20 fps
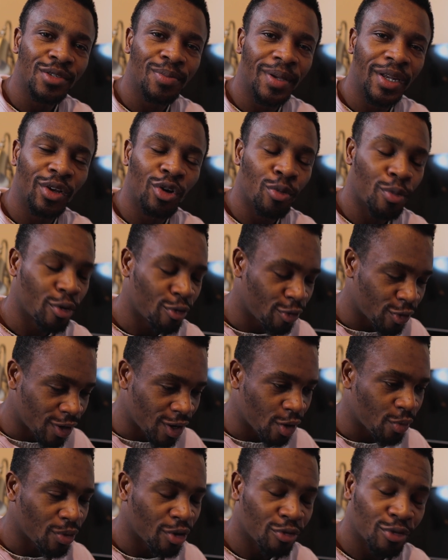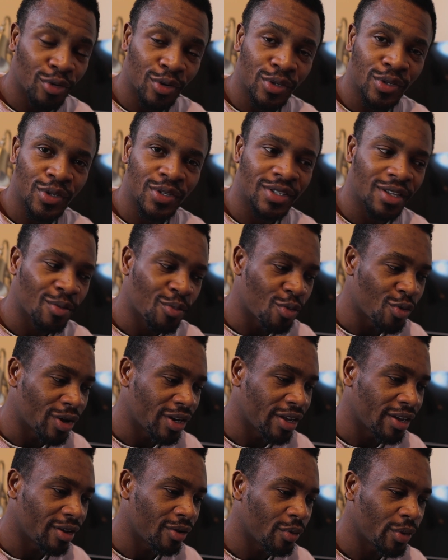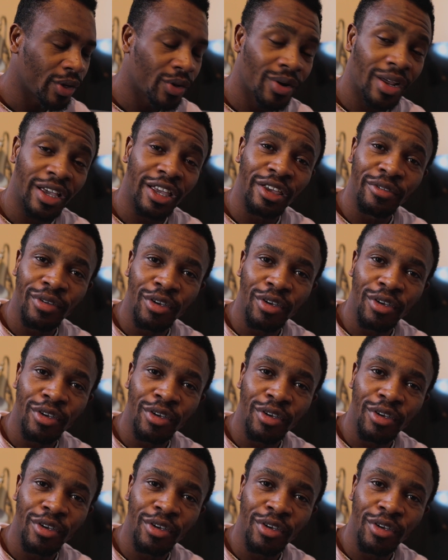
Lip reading: Bandeko, but for now we are focused on step one and we're gonna give